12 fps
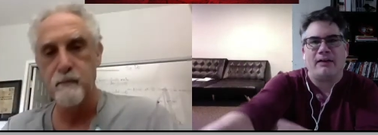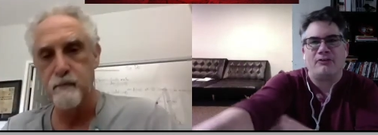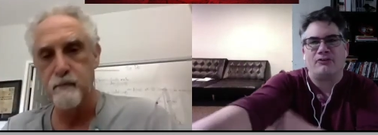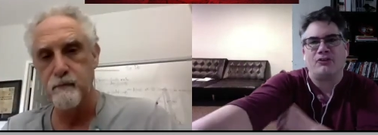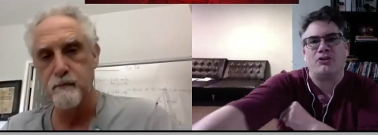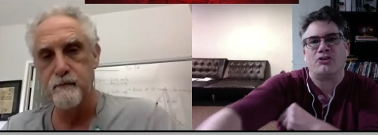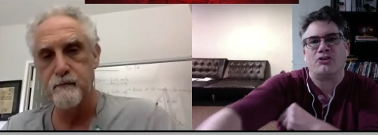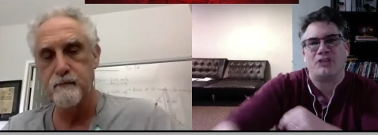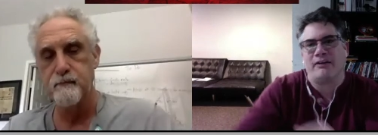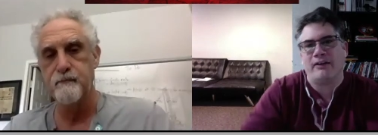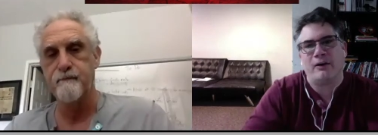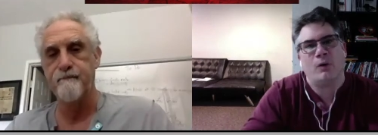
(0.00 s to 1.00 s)
Speaker 1: start
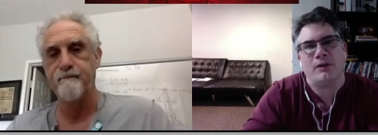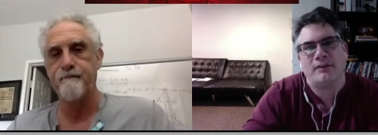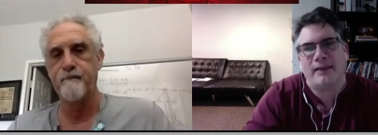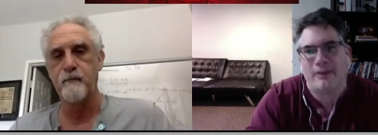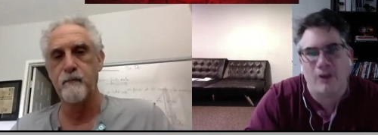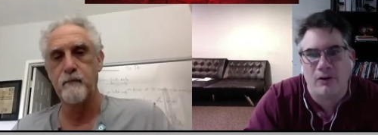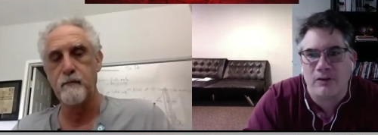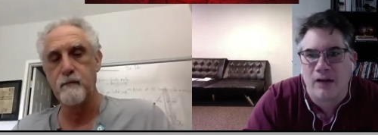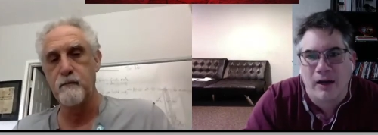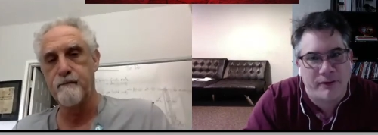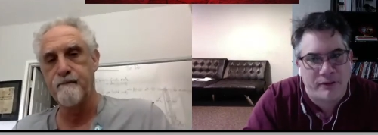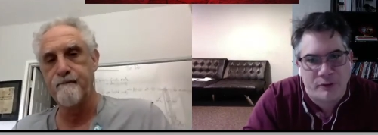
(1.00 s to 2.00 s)
sharing what they know to
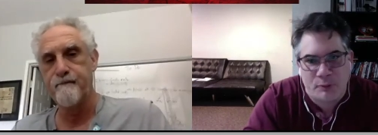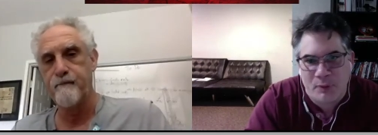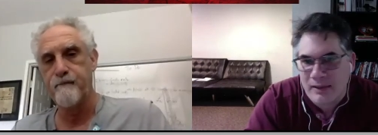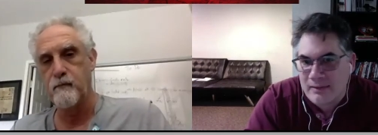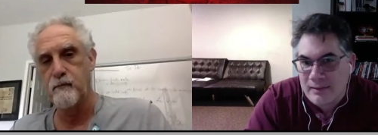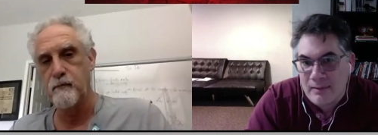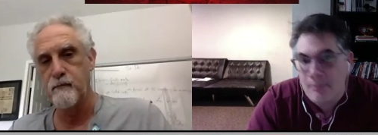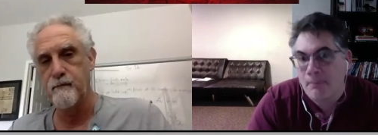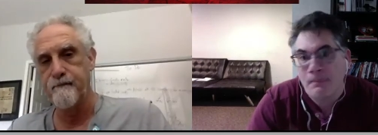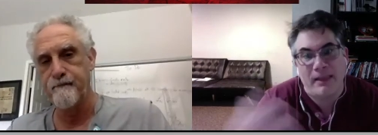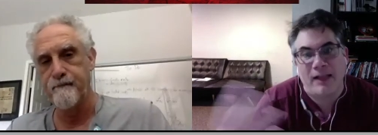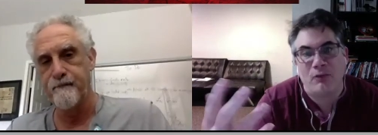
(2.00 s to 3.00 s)
others because
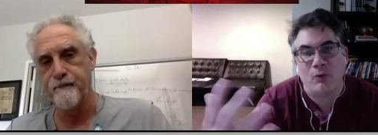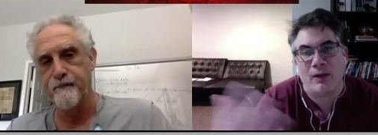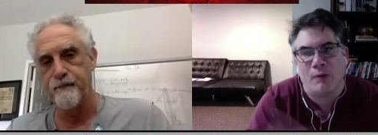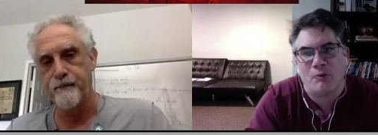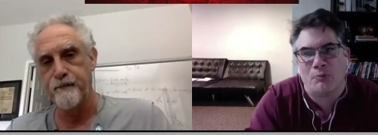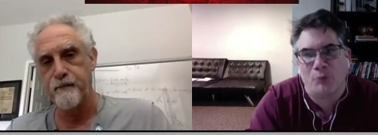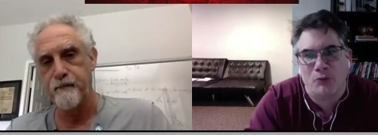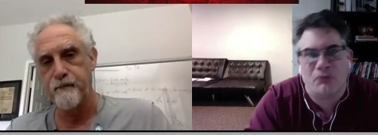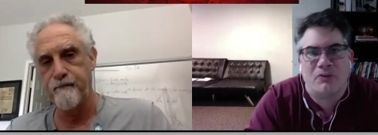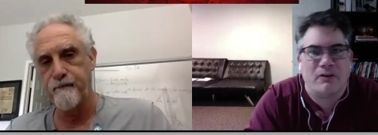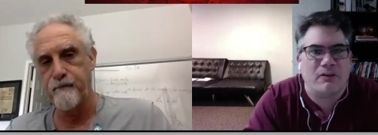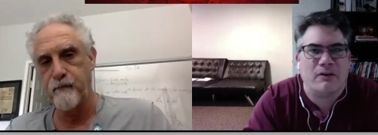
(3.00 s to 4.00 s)
that's what helps boost
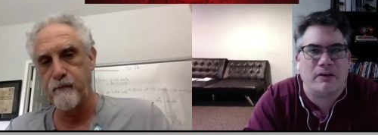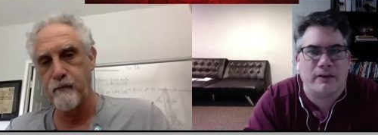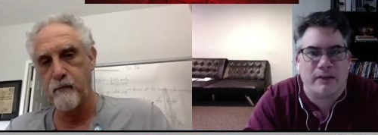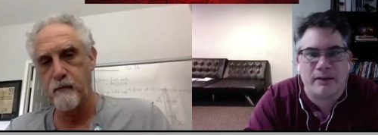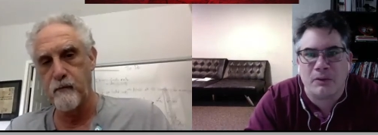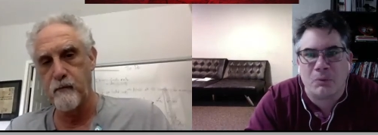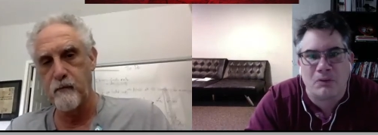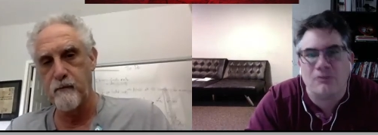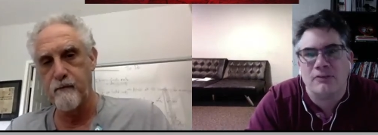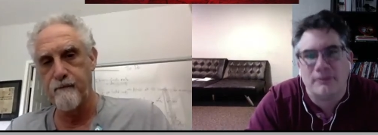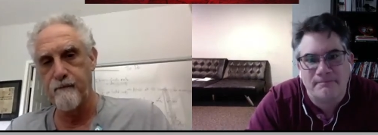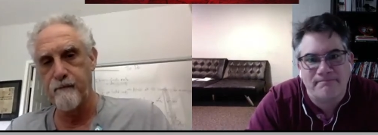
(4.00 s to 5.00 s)
their authority in the world
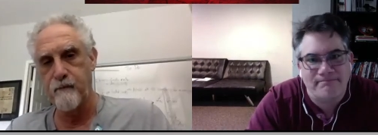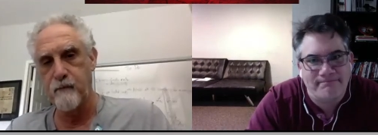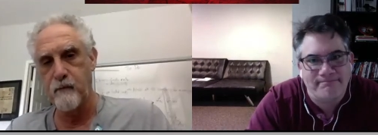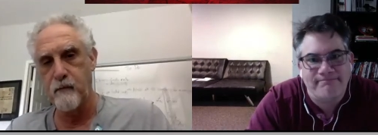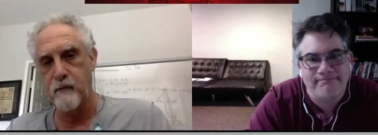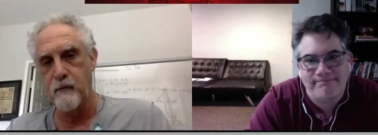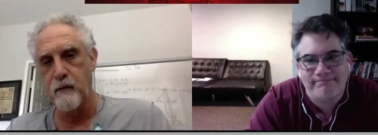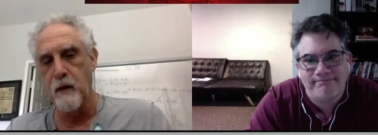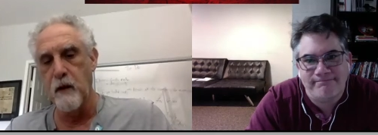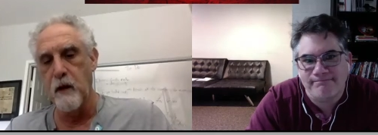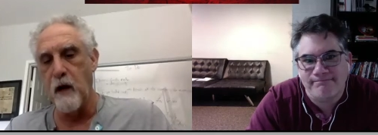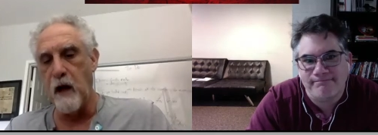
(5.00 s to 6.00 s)

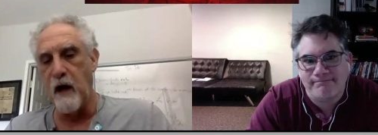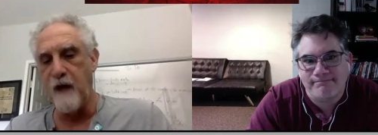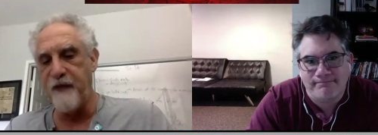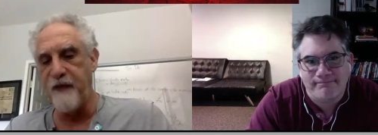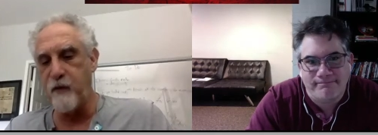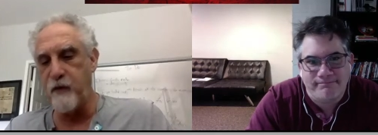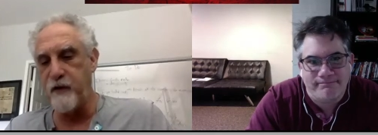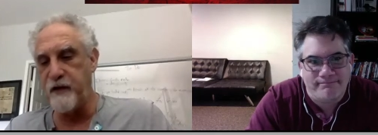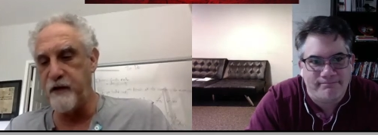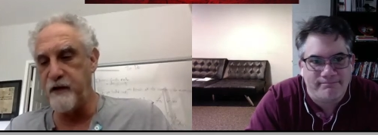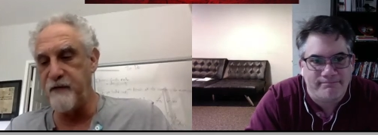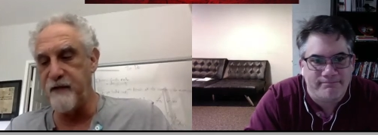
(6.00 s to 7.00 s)
Speaker 2: i think we
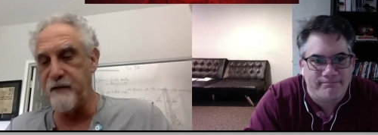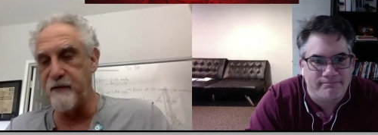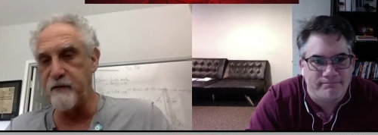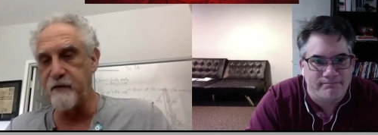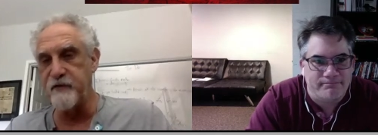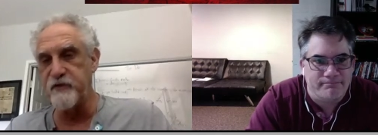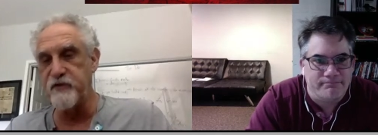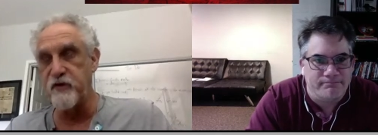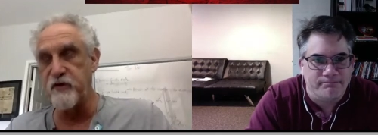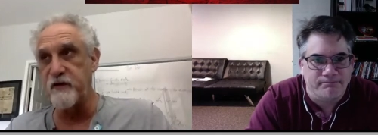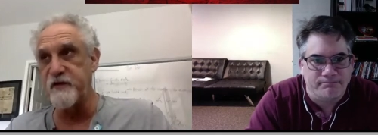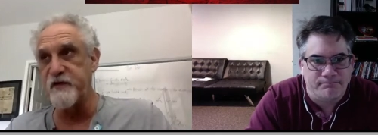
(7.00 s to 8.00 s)
need to be able to
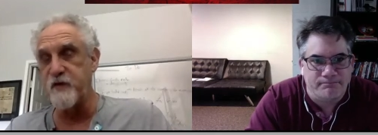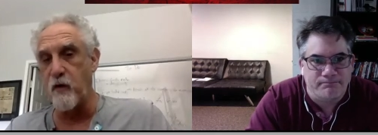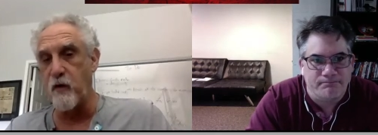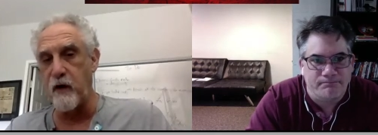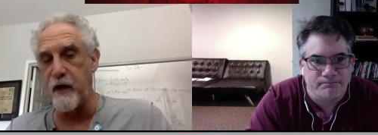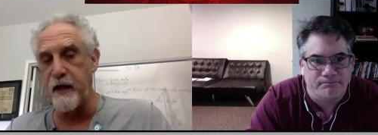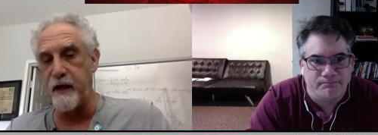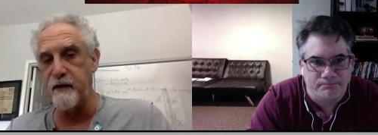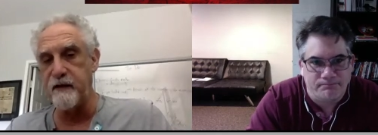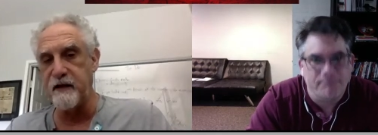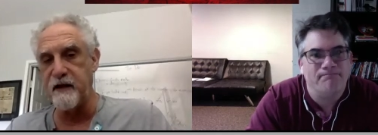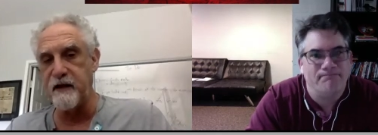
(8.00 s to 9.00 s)
construct a story
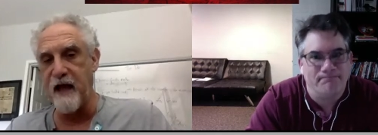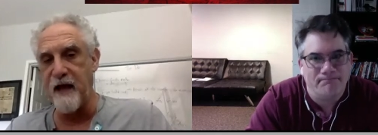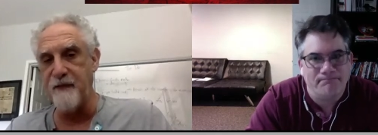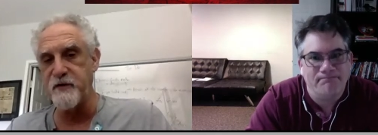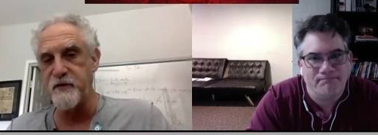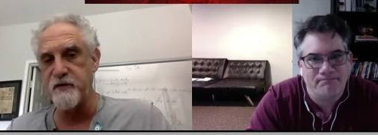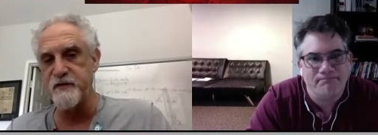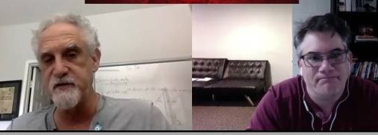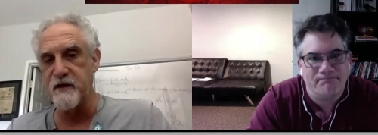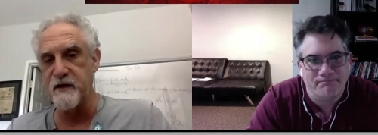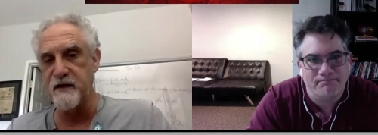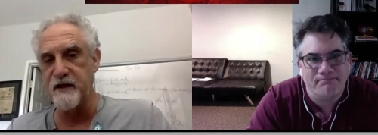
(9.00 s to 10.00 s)
that captures
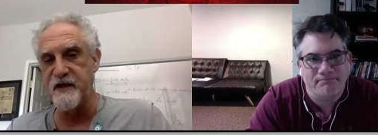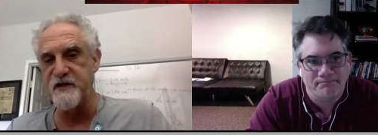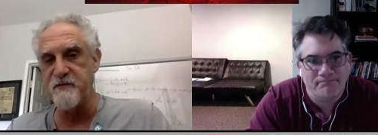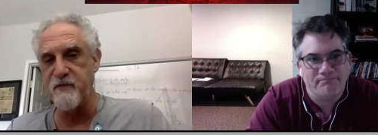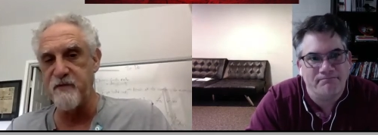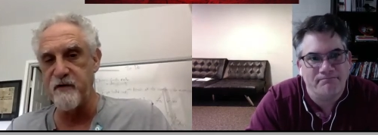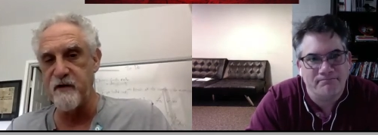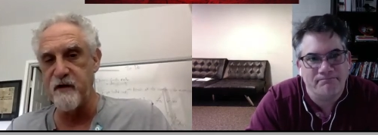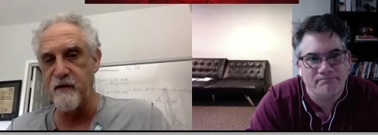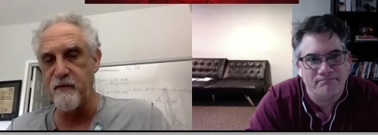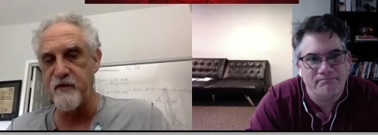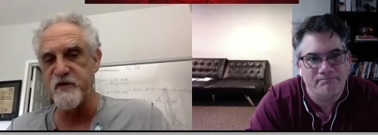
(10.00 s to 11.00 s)
and leads per, uh,
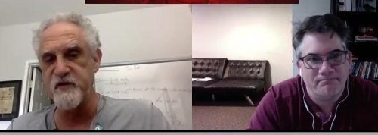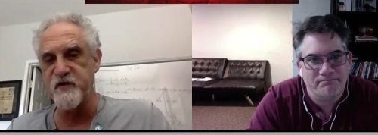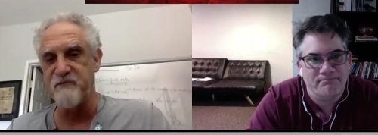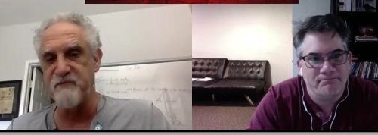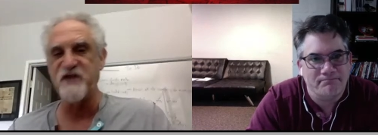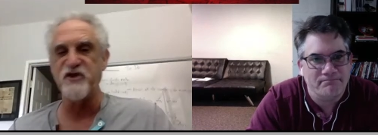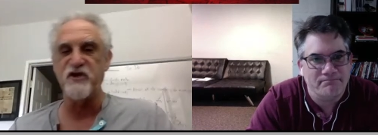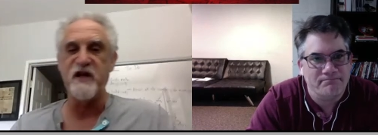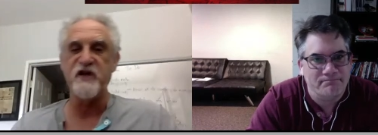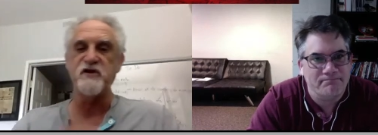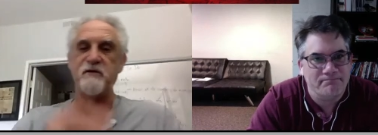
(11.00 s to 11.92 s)
person's imagination